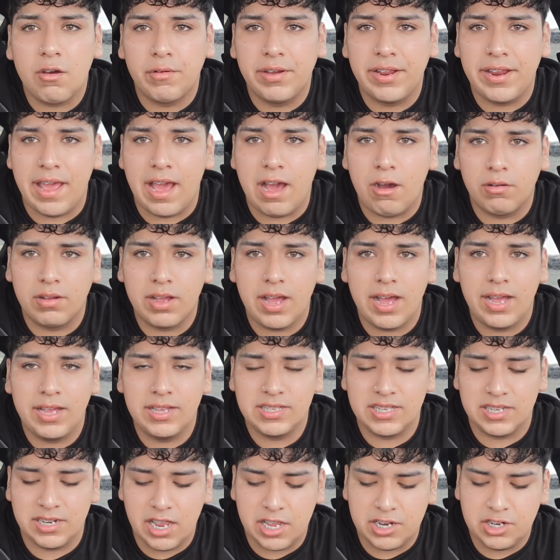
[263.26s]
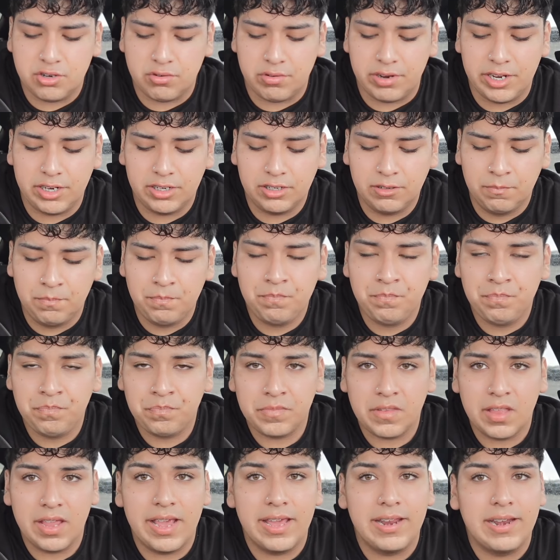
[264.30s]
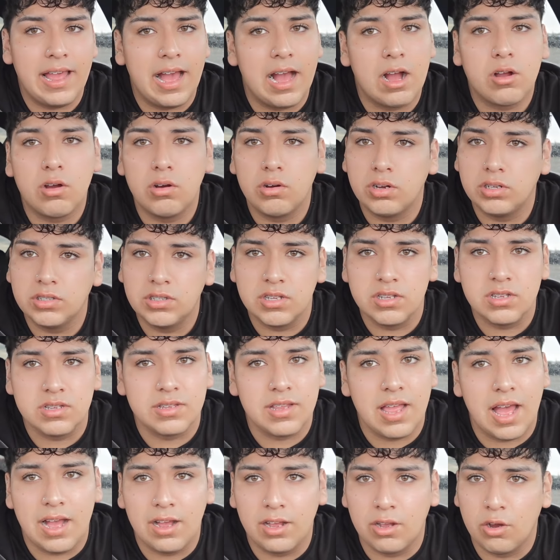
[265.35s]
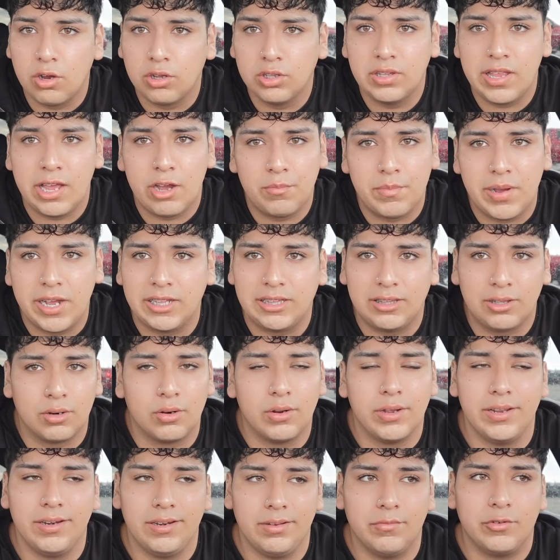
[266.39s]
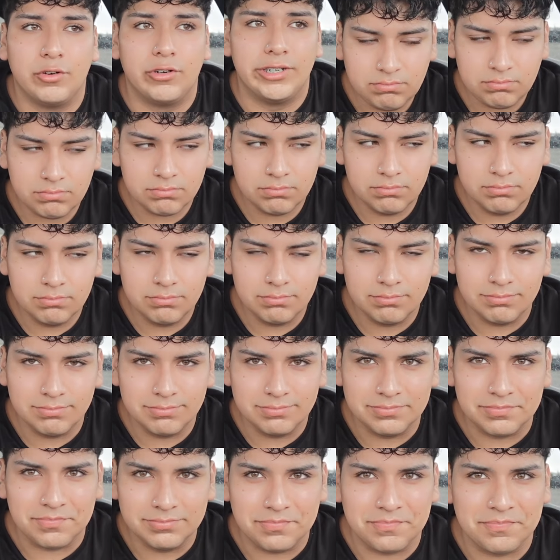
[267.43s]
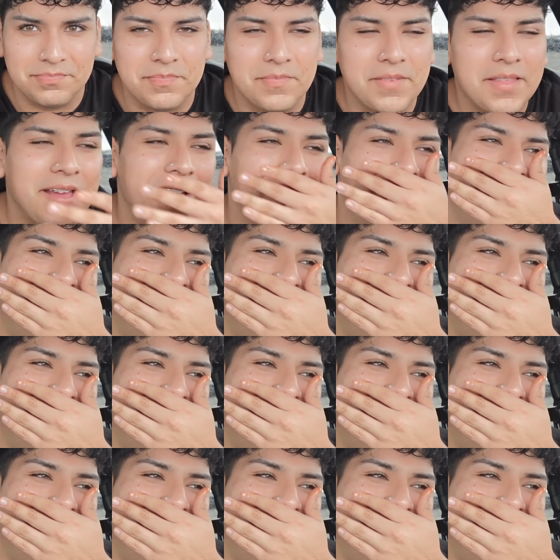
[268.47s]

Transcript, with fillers: went out, guys, and I drank. And alcohol does not go down my throat anymore. What did he say?